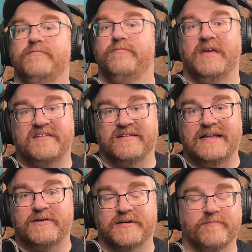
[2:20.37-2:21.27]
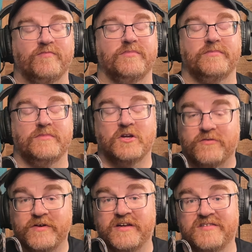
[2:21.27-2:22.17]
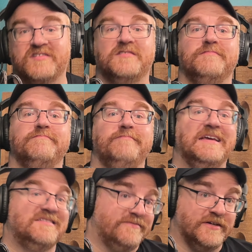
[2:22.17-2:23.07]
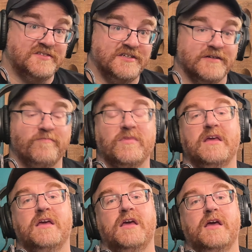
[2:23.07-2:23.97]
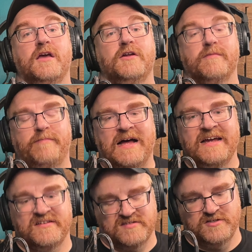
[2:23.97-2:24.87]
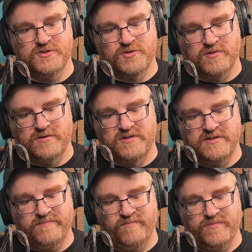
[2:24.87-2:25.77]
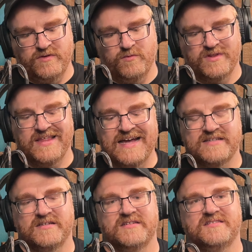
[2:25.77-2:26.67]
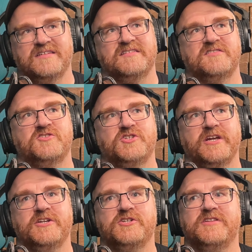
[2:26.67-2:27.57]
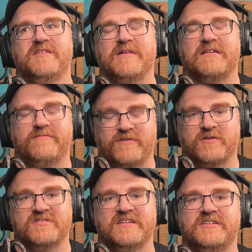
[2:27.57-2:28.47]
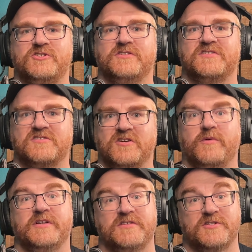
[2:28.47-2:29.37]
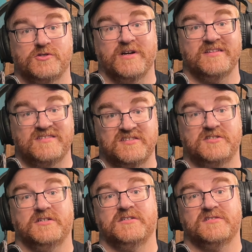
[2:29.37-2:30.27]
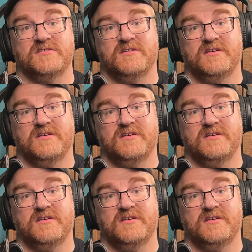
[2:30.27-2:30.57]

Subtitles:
makes it louder. Your fuzz makes it fuzzier. Your bias control, what that does is it's changing the amount of voltage that's going to the transistors